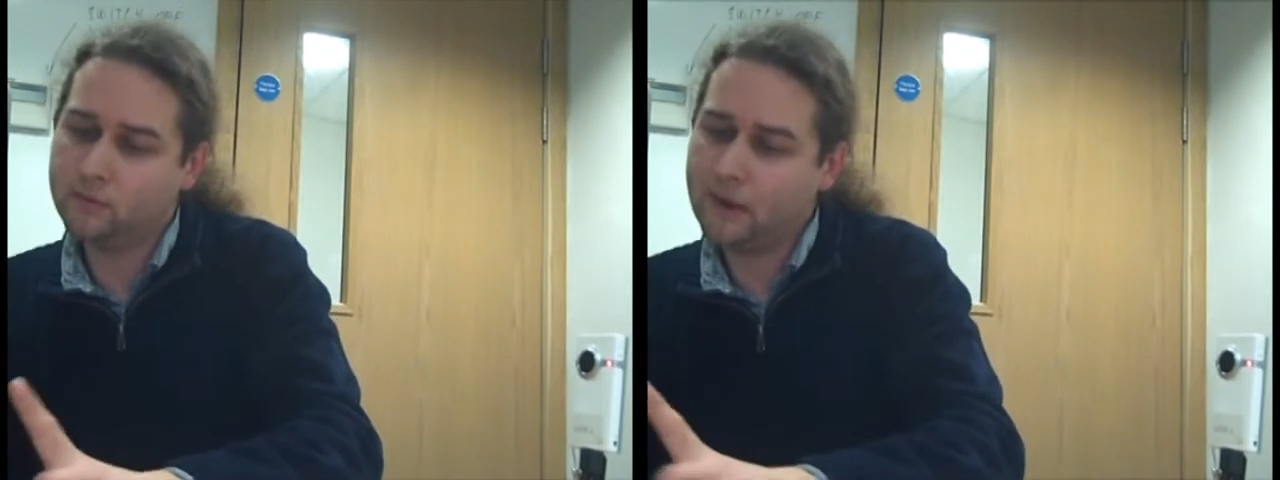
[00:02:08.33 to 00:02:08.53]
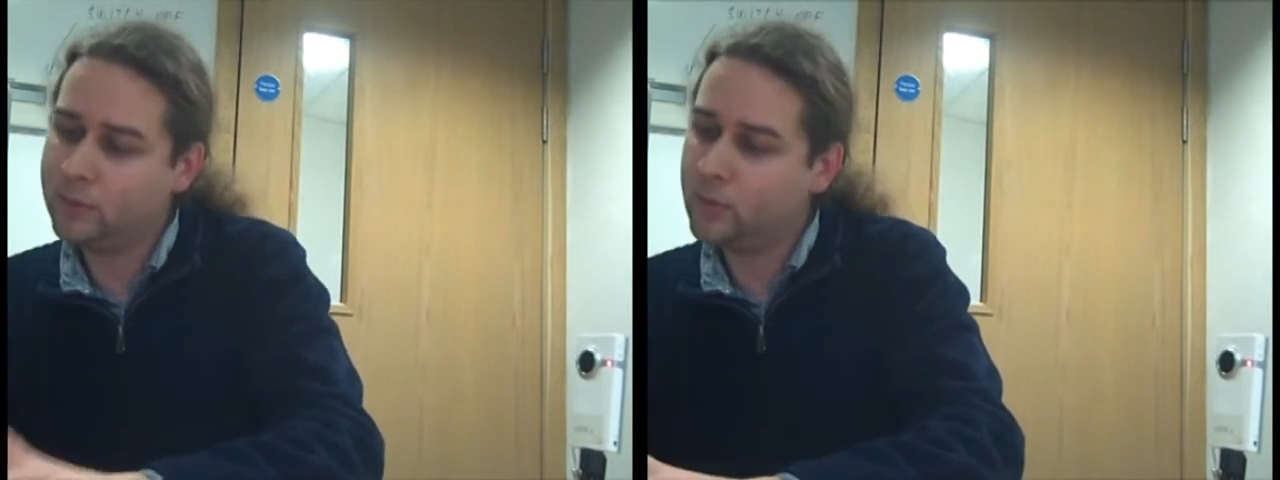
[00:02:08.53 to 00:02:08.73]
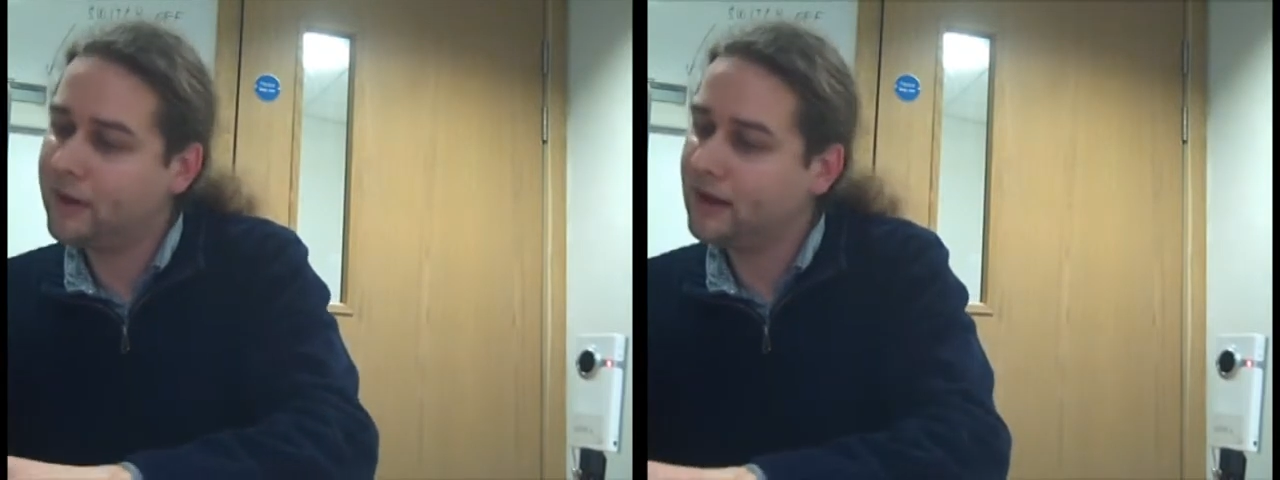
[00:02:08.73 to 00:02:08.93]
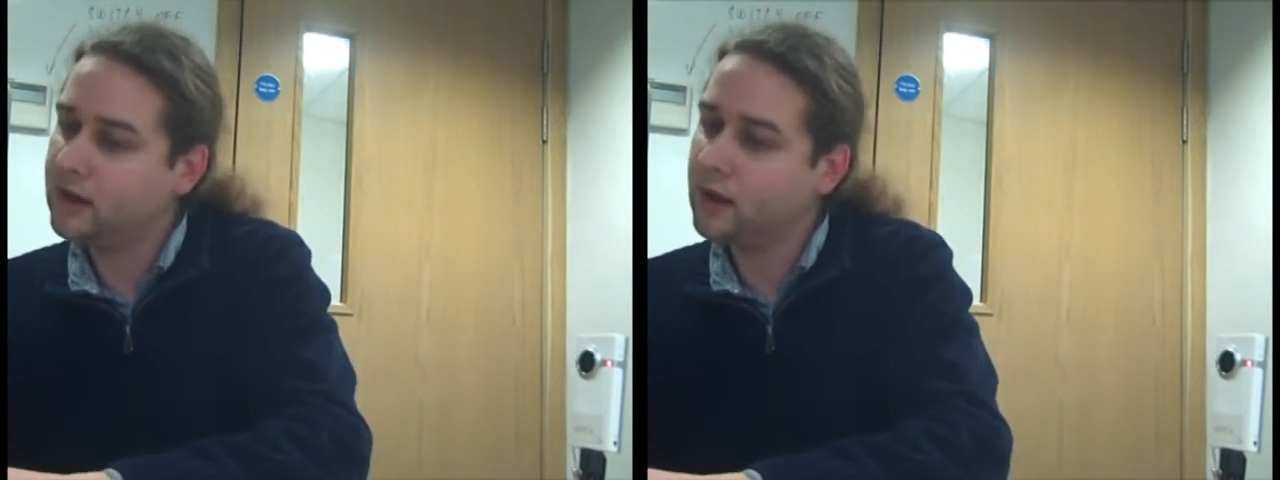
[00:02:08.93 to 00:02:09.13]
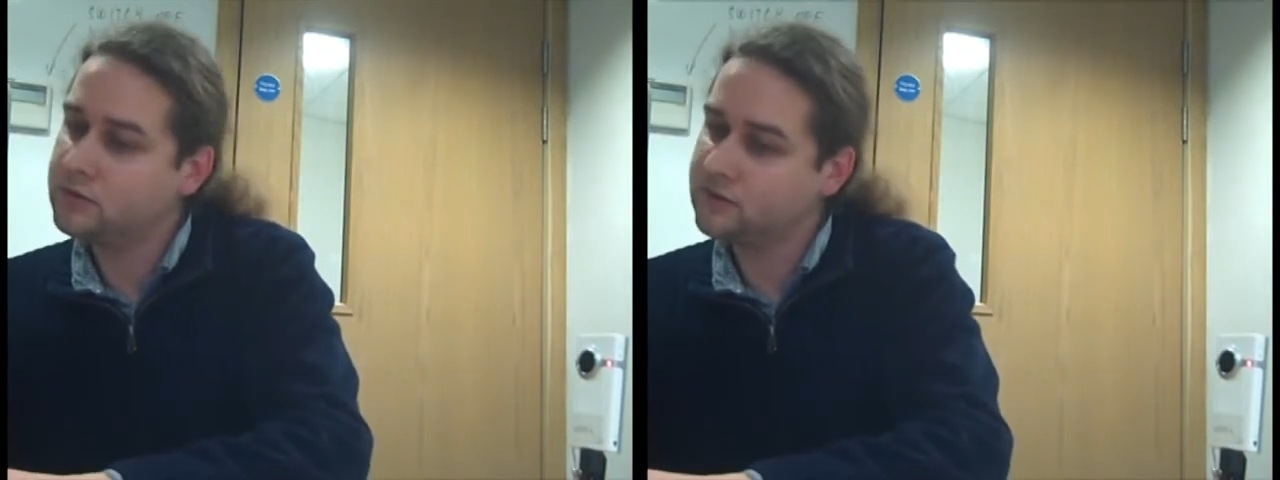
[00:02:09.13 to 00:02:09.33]
maybe we make
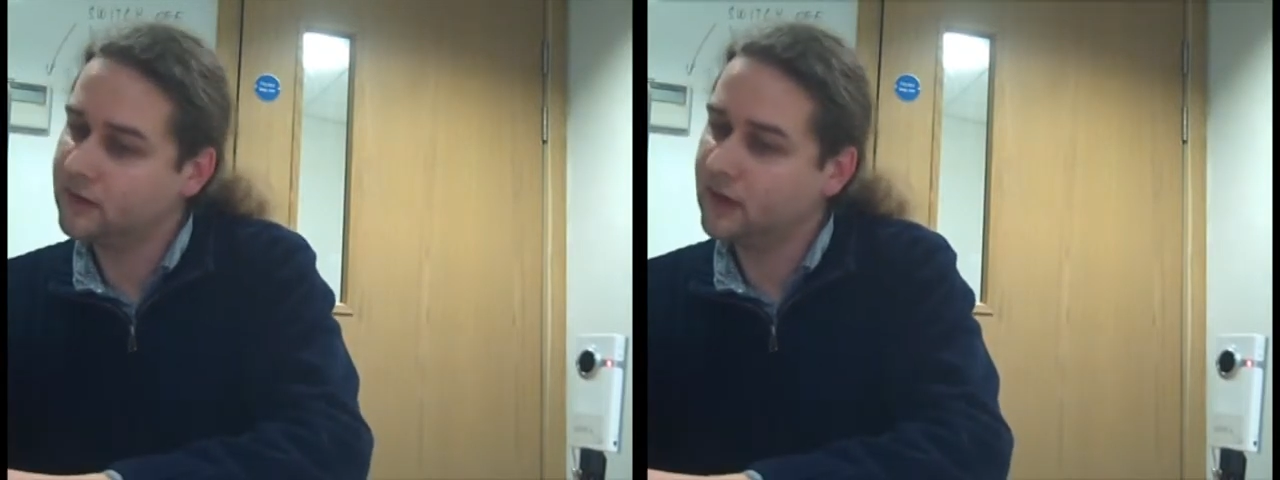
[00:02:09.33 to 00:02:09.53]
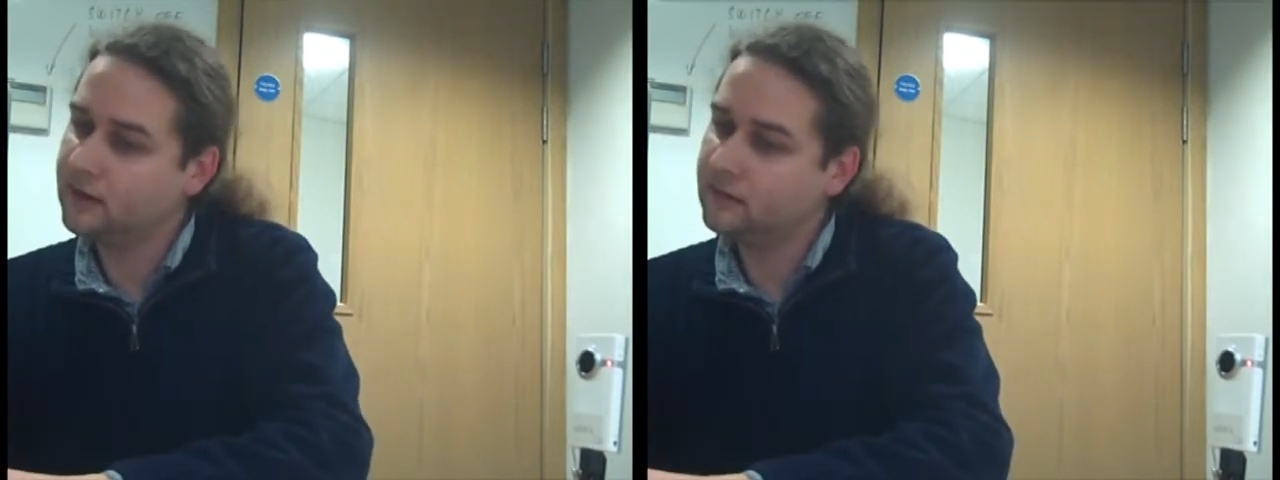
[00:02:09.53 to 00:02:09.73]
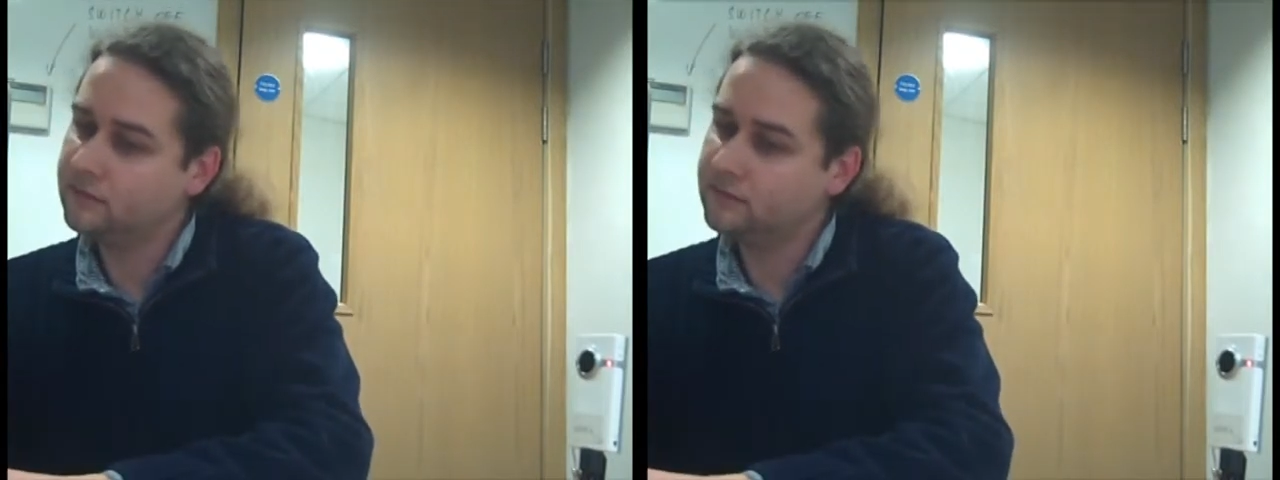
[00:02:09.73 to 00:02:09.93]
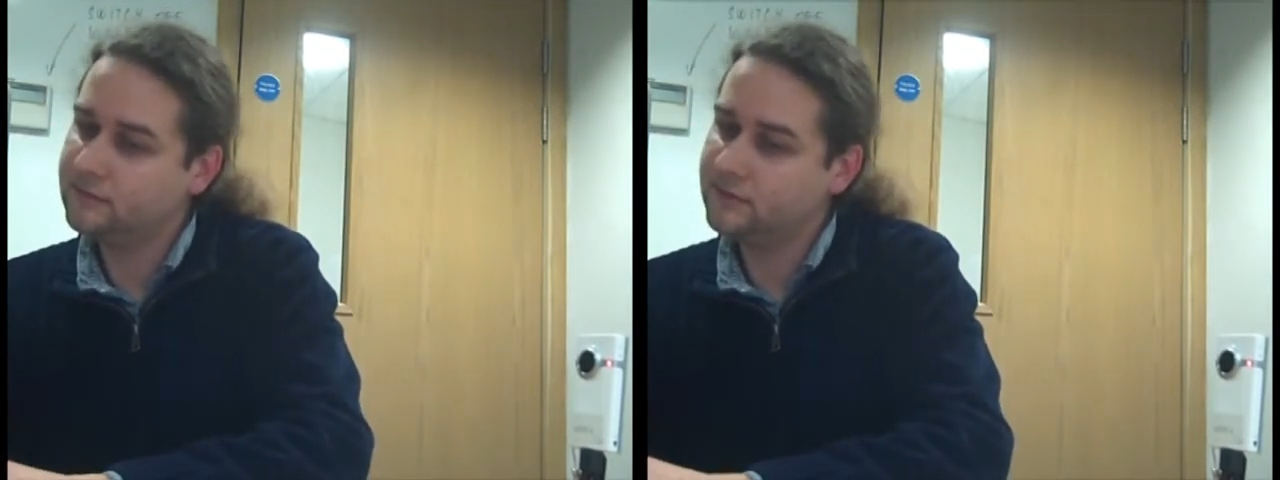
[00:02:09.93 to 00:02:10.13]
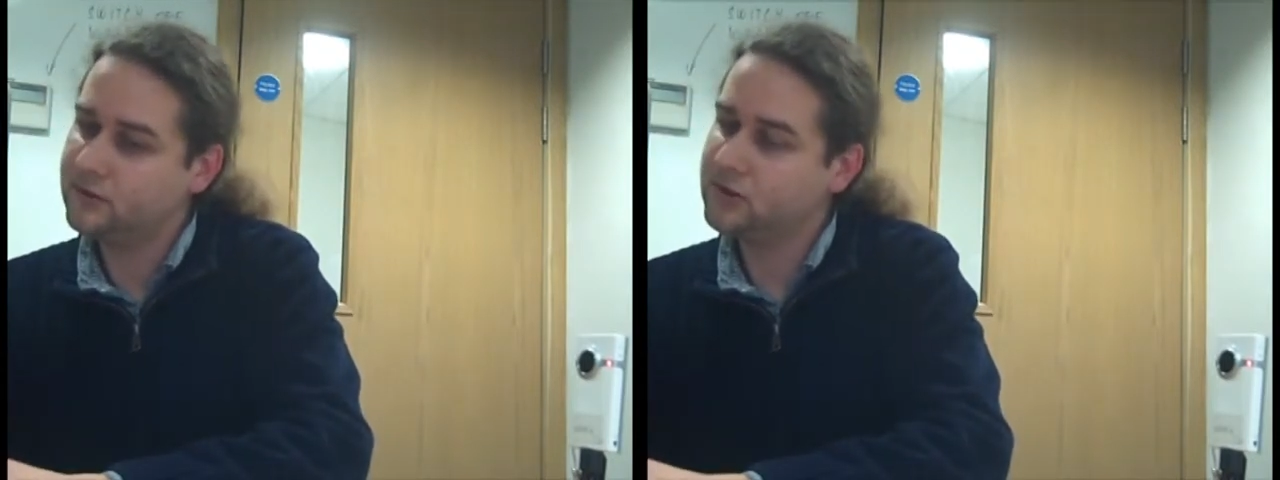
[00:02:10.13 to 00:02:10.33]
a note of that,
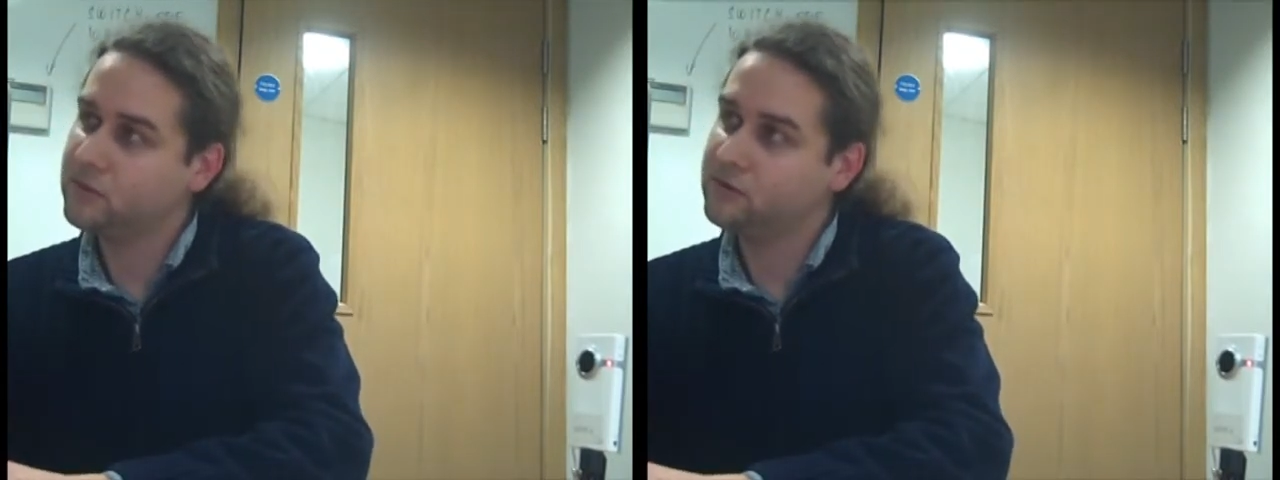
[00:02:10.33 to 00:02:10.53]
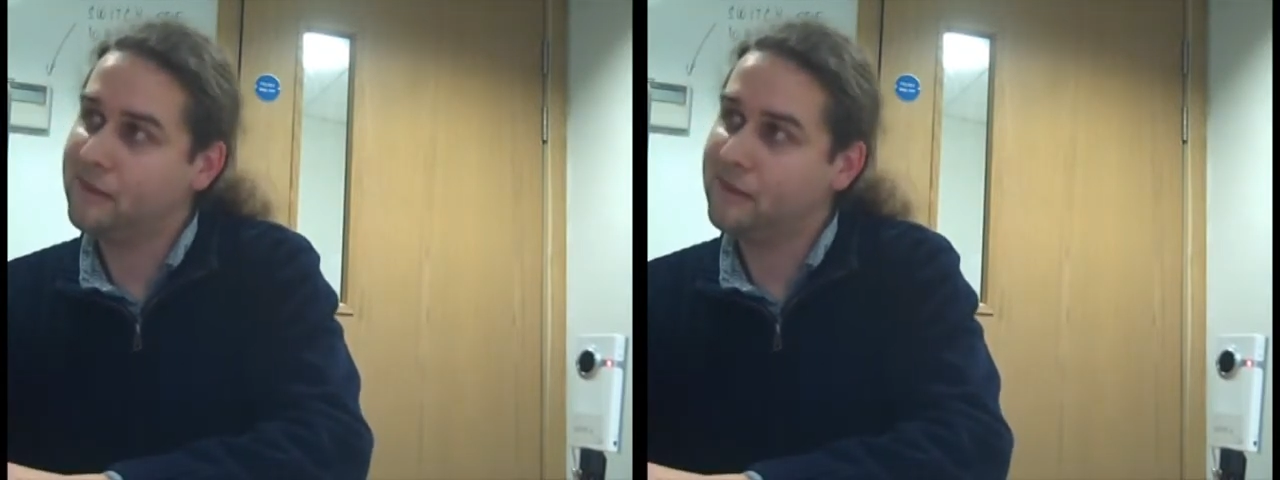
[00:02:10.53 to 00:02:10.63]
just so